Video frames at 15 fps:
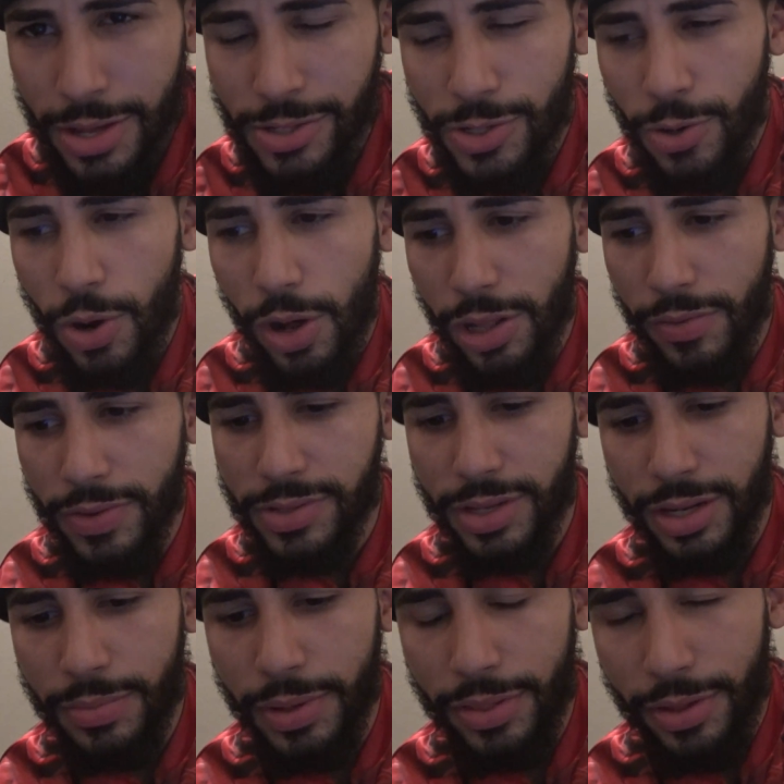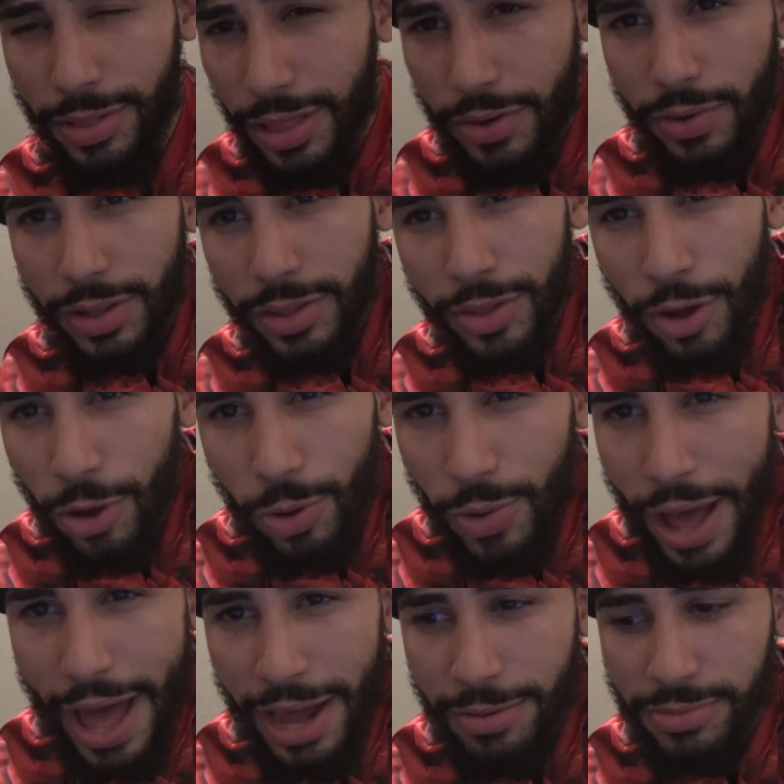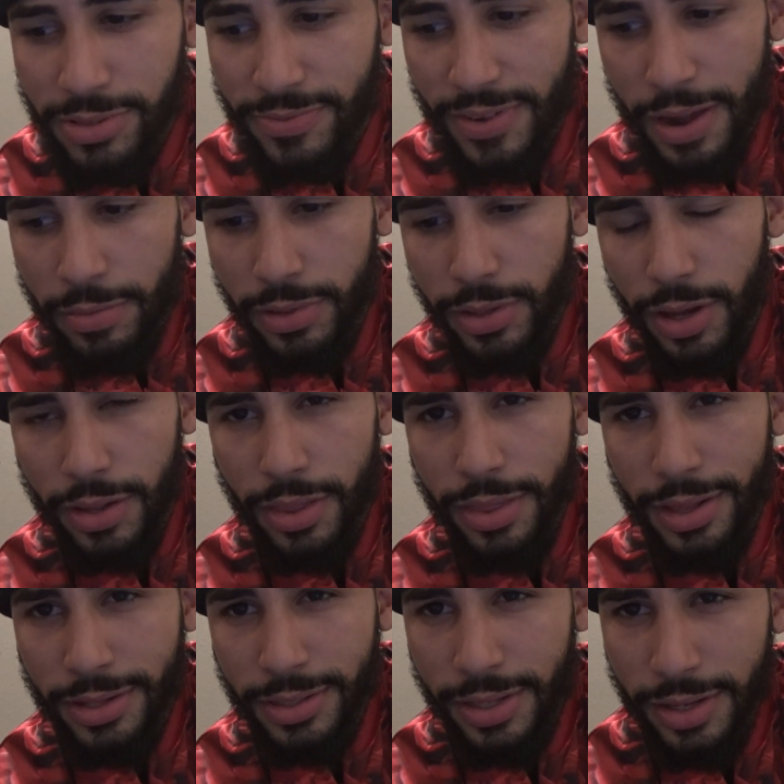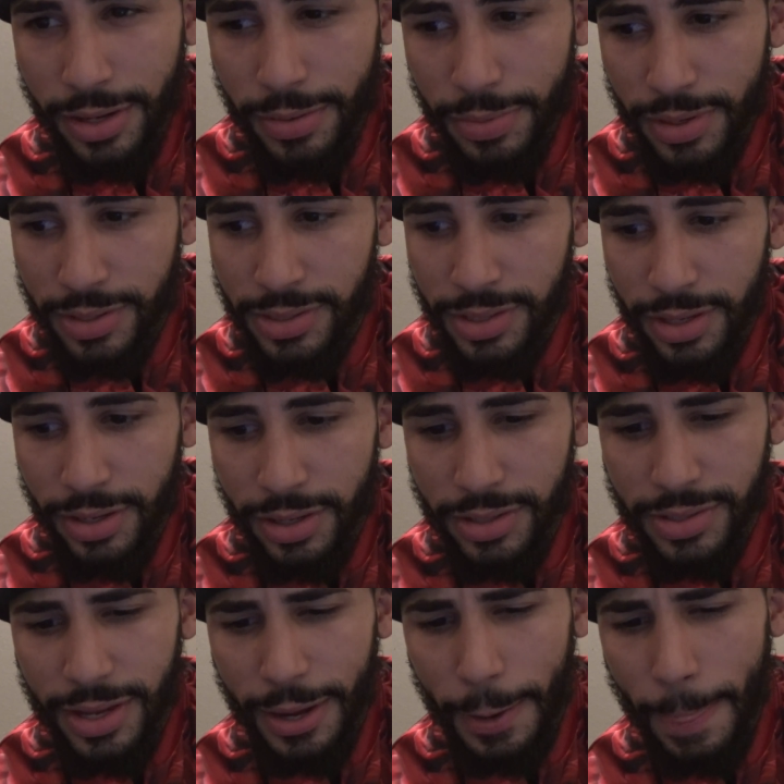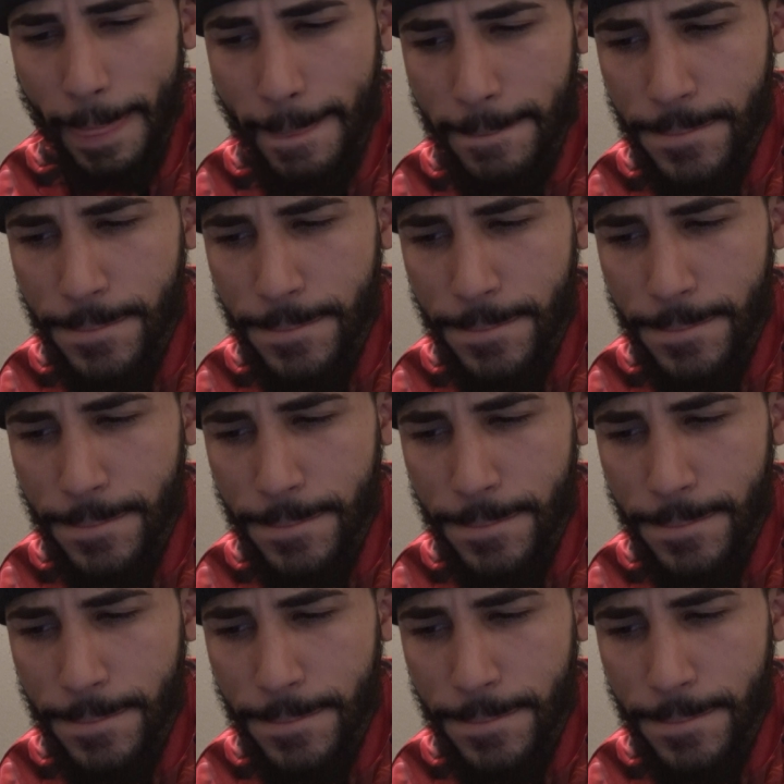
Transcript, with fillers: So all of us are going to be the, literally the whole Adams family other than Dina, because Dina is like...